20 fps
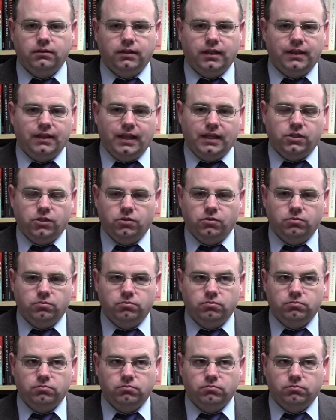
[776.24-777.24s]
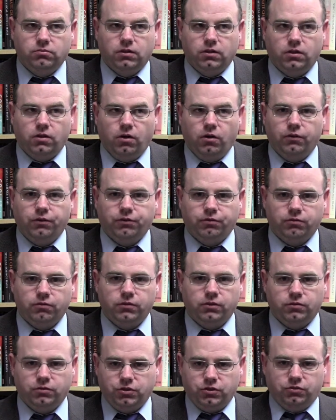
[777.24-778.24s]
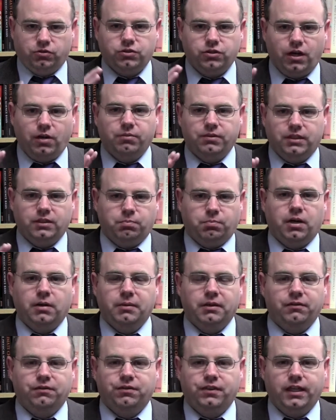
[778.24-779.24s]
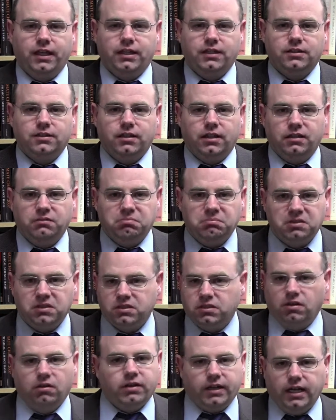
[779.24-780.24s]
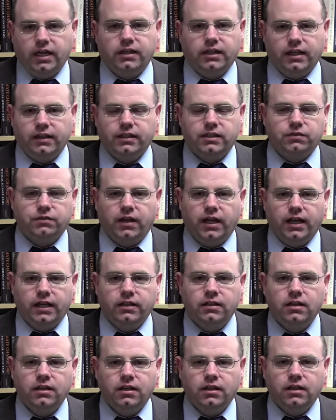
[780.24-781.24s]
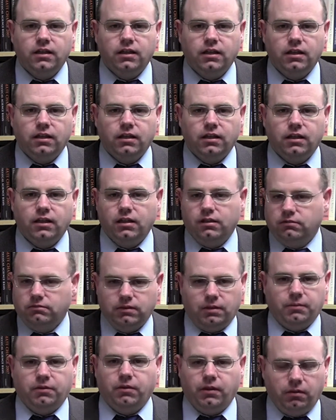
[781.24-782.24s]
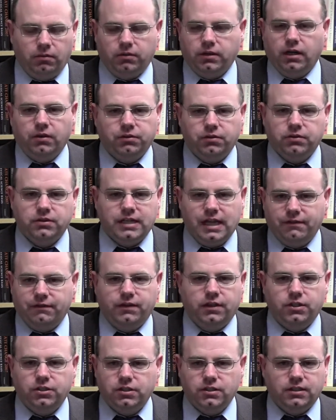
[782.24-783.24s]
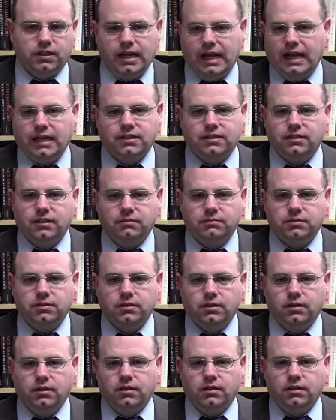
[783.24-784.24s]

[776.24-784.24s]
and then you go through, you, you start with these primitive things that you can say, okay, yeah, that's fine. I'm okay with those definitions and axioms.